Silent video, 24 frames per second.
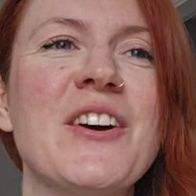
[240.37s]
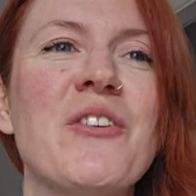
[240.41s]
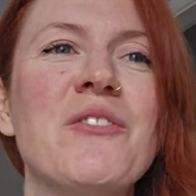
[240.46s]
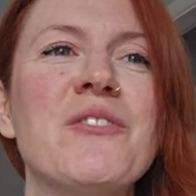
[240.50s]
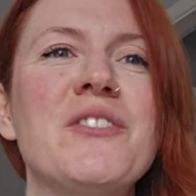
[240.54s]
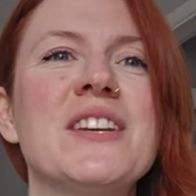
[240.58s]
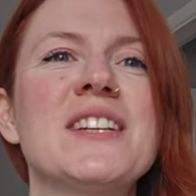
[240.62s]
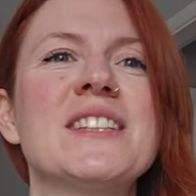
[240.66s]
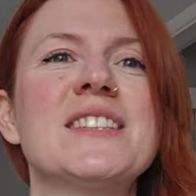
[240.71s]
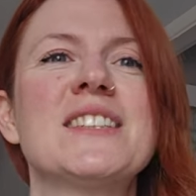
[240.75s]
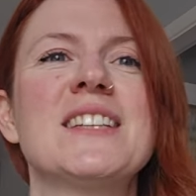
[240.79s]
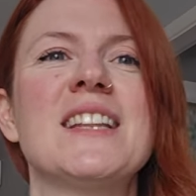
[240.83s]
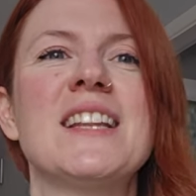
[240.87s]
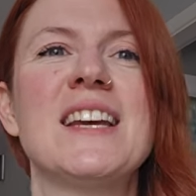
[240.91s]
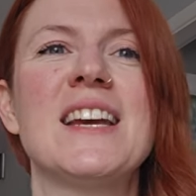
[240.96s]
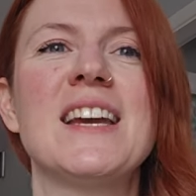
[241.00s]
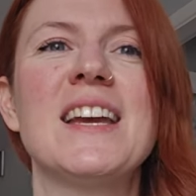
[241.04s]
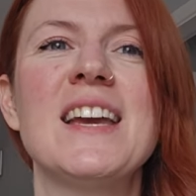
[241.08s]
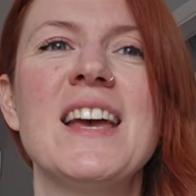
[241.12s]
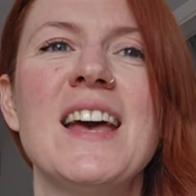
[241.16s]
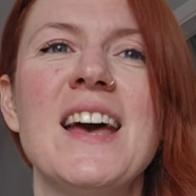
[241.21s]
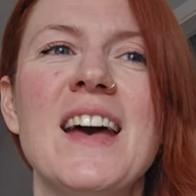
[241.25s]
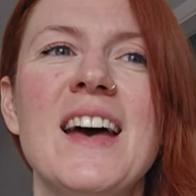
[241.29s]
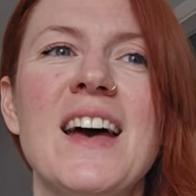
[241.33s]

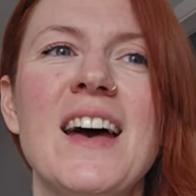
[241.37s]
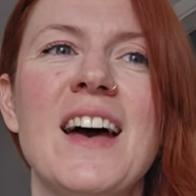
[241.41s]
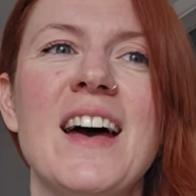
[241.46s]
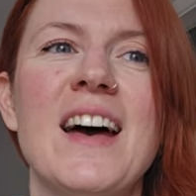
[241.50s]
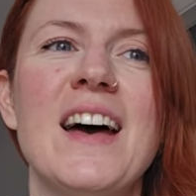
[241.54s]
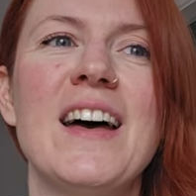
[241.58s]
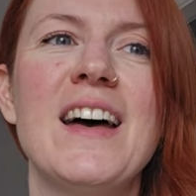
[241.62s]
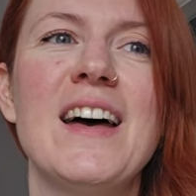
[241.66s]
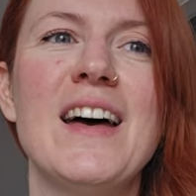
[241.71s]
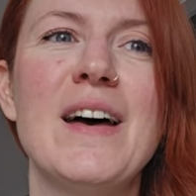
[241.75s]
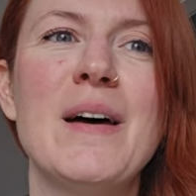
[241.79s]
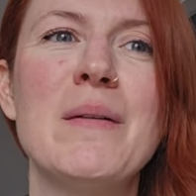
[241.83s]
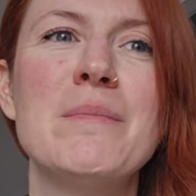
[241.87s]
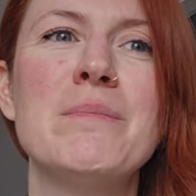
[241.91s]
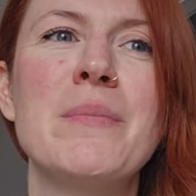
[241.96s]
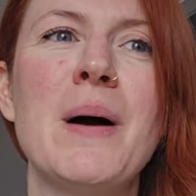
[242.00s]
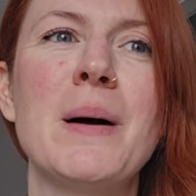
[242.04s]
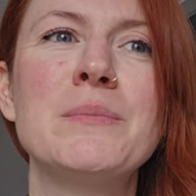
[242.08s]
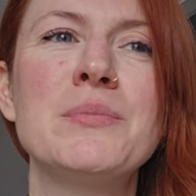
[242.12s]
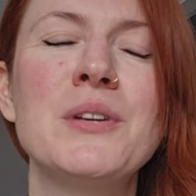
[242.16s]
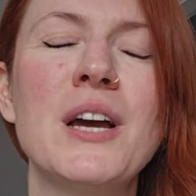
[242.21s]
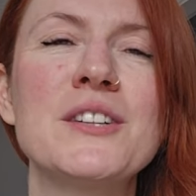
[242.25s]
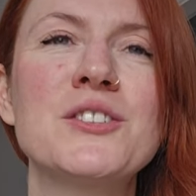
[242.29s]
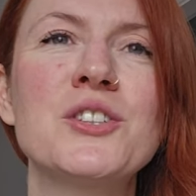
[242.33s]
obviously, um,
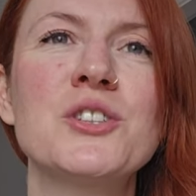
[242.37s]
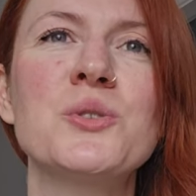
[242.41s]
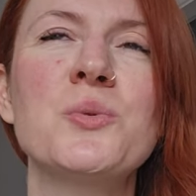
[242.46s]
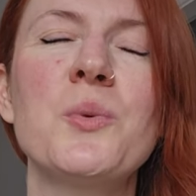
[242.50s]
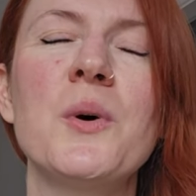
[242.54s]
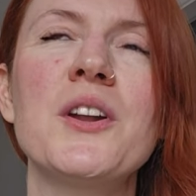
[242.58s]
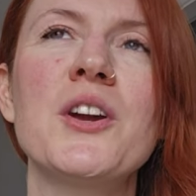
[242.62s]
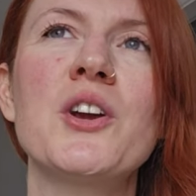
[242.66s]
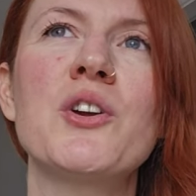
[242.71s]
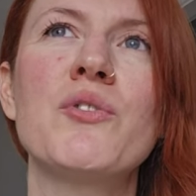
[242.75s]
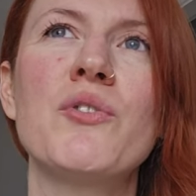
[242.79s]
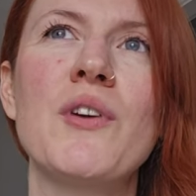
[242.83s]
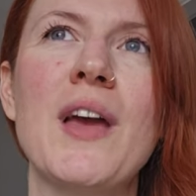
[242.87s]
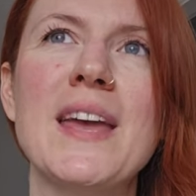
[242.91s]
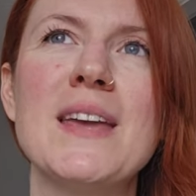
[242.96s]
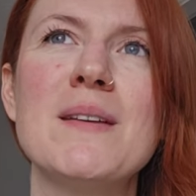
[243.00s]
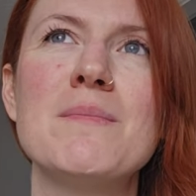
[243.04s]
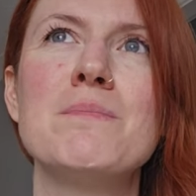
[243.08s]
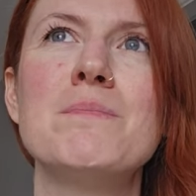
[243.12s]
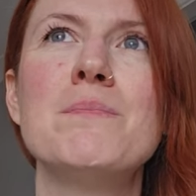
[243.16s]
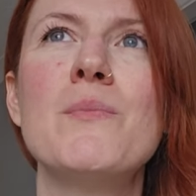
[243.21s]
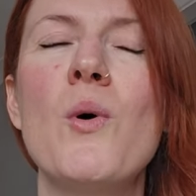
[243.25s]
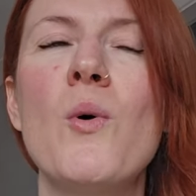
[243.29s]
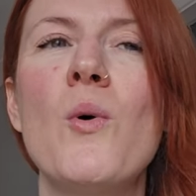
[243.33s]
but I just want to create
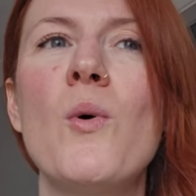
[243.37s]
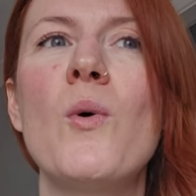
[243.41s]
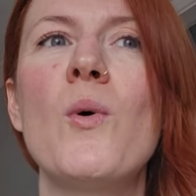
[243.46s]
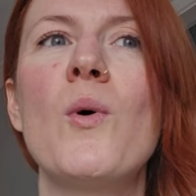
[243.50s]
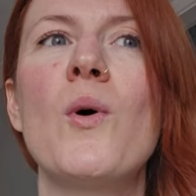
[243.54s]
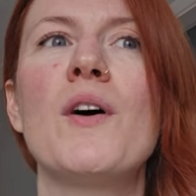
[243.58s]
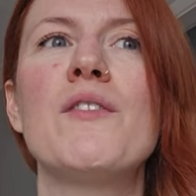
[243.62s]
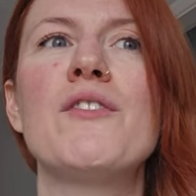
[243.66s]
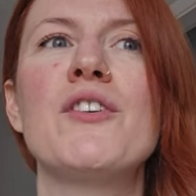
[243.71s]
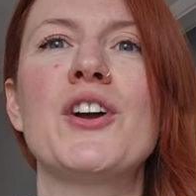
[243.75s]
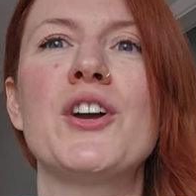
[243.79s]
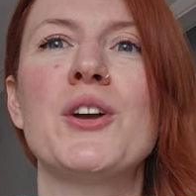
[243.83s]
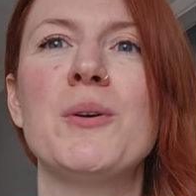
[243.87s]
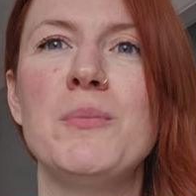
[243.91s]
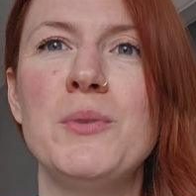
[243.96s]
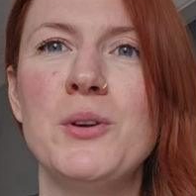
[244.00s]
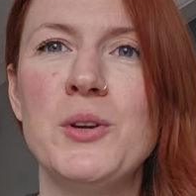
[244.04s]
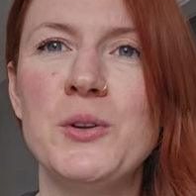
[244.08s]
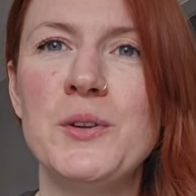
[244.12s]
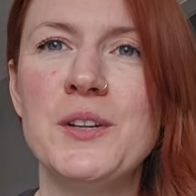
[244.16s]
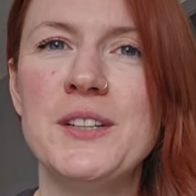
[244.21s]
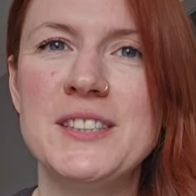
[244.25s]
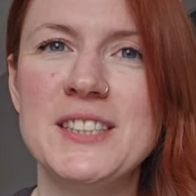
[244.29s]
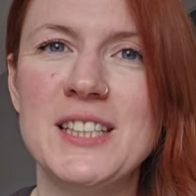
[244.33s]
more of a
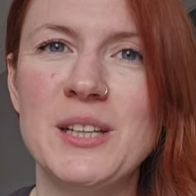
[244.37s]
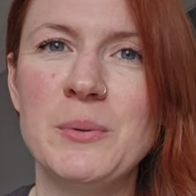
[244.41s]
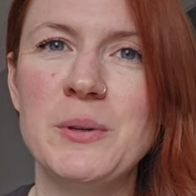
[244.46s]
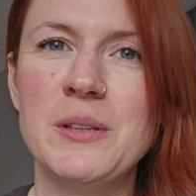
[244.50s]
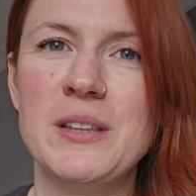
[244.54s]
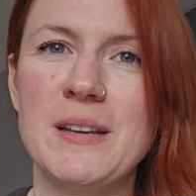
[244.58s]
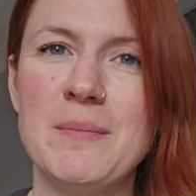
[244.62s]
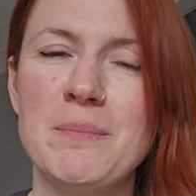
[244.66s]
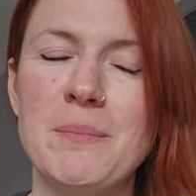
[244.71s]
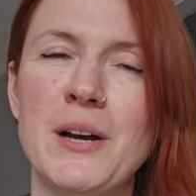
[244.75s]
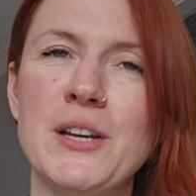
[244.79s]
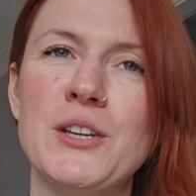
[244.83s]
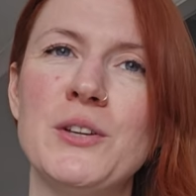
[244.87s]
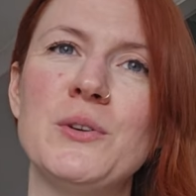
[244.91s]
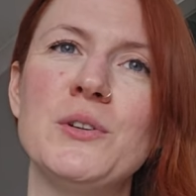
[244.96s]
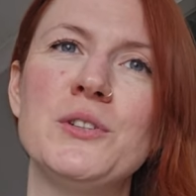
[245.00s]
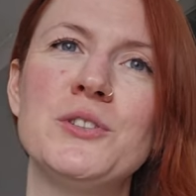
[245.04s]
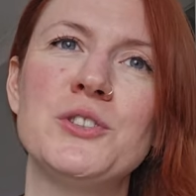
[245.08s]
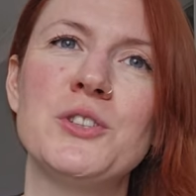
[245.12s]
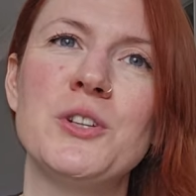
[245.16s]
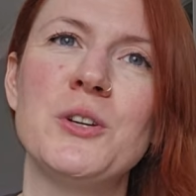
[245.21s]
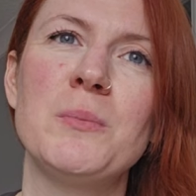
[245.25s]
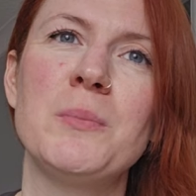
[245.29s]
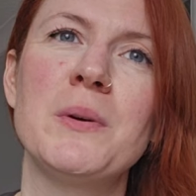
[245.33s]
community within my
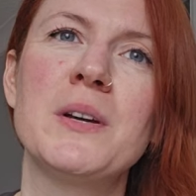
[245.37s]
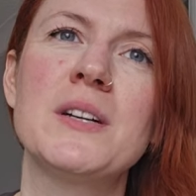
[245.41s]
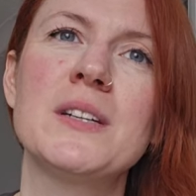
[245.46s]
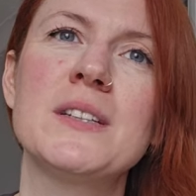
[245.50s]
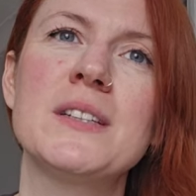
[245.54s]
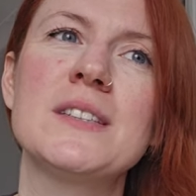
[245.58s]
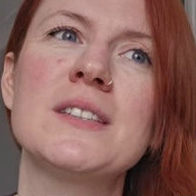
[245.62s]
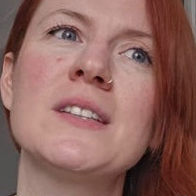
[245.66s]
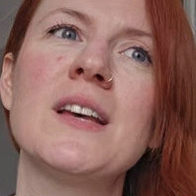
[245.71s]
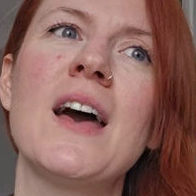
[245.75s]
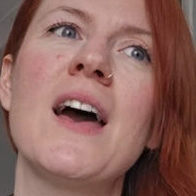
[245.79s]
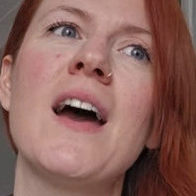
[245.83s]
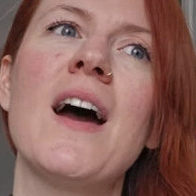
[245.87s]
YouTube because